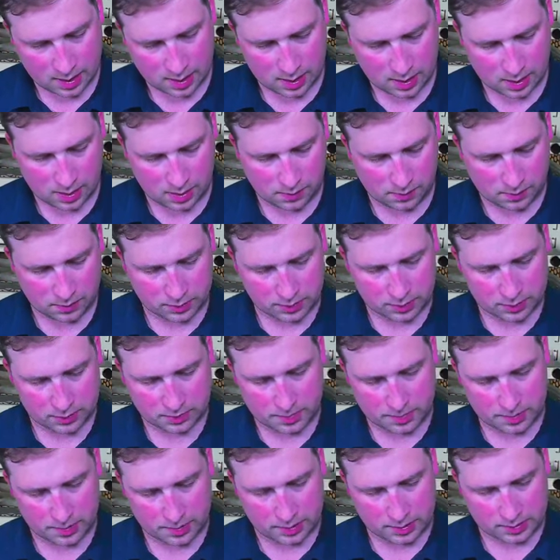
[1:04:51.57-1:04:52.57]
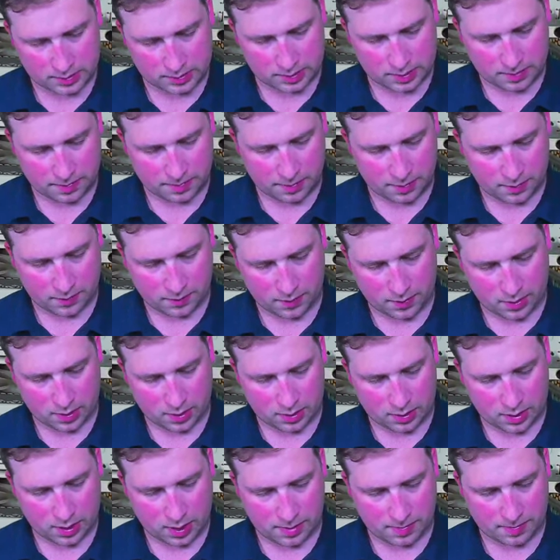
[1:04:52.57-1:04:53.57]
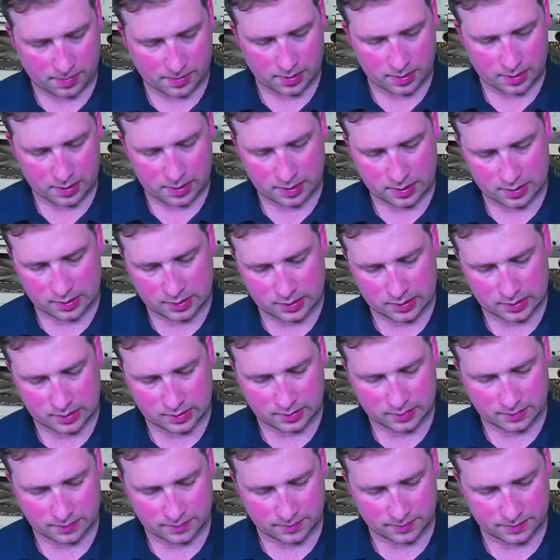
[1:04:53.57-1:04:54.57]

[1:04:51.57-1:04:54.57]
I'll uh, just put this up over on top of this.